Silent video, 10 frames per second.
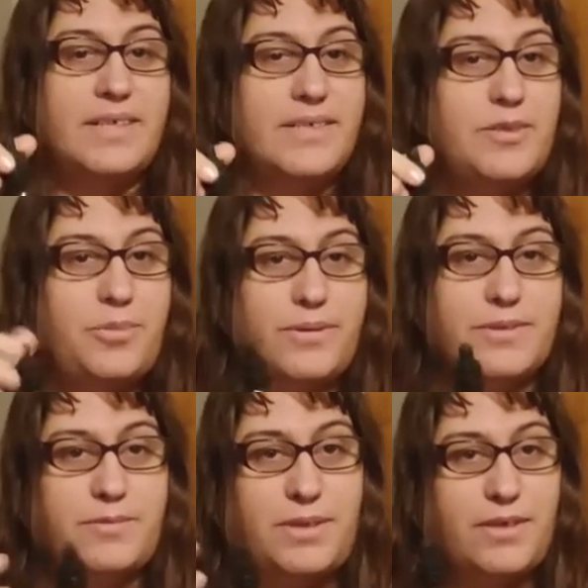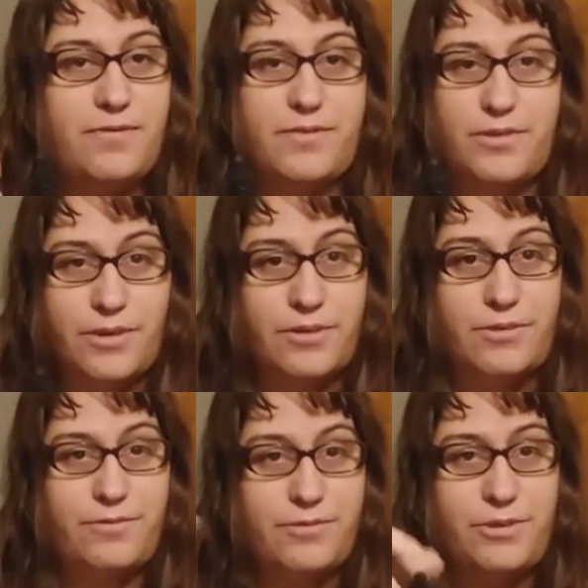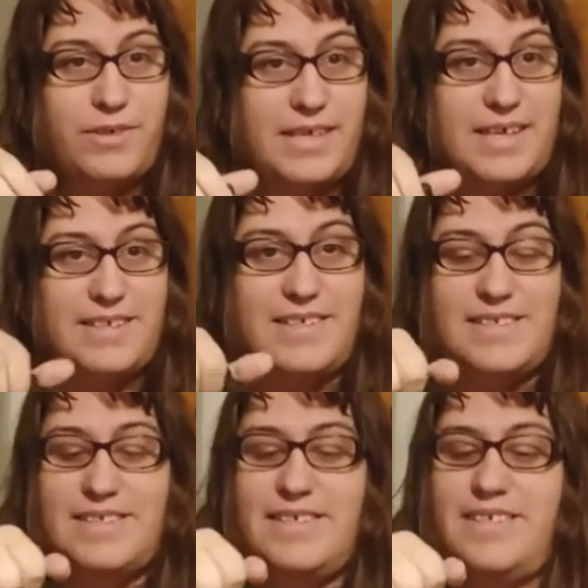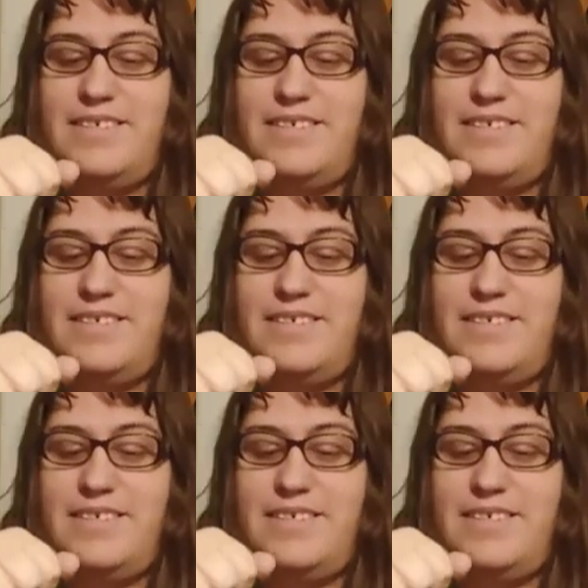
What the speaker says: supposed to be a floral, fruity anisic.